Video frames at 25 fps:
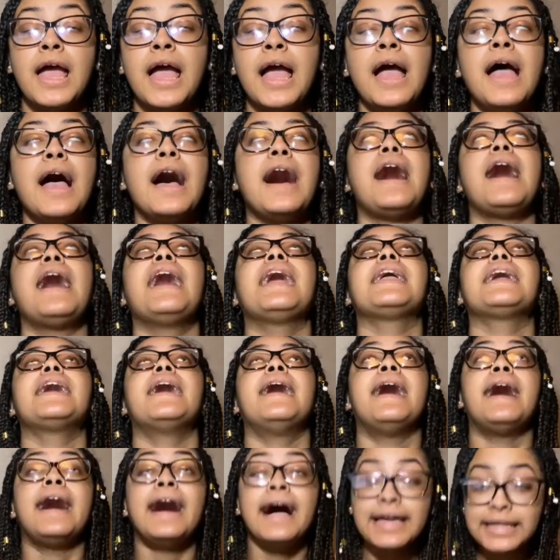I
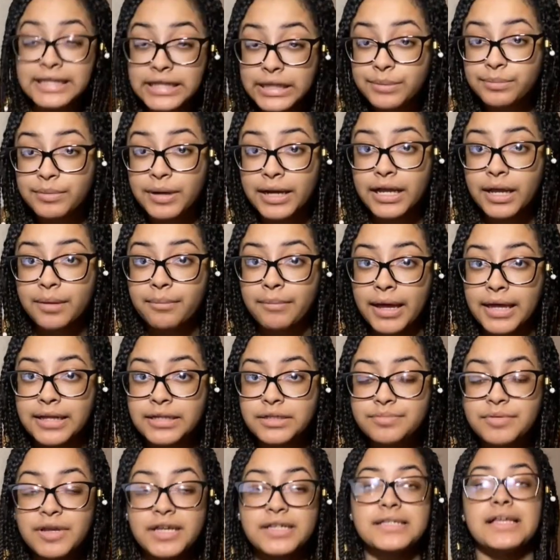highly
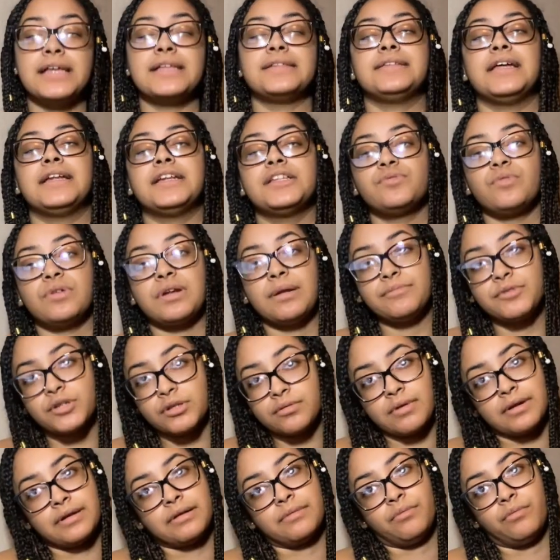recommend, because that is what I'm
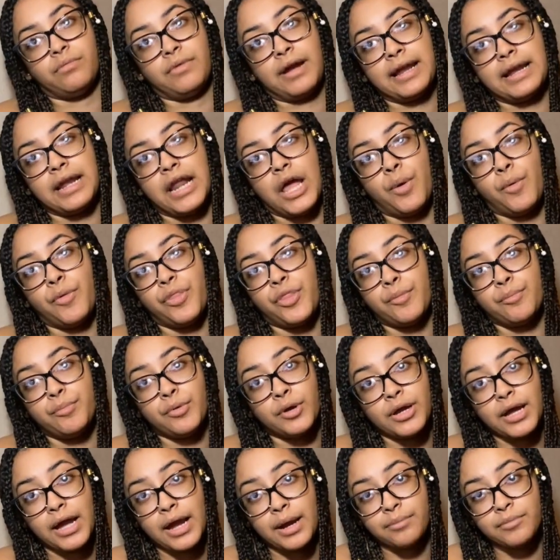doing right now with the
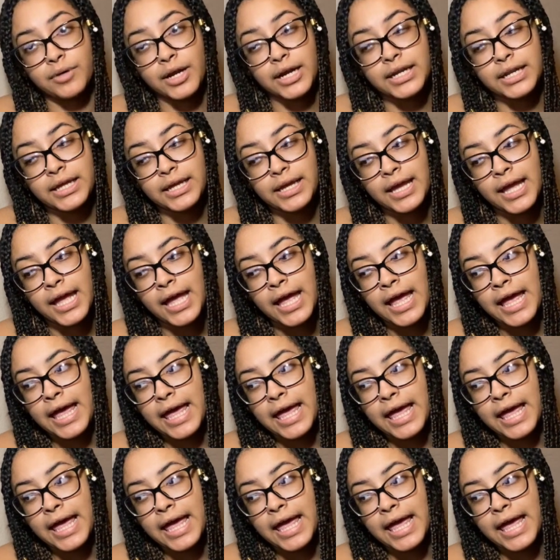book I'm writing.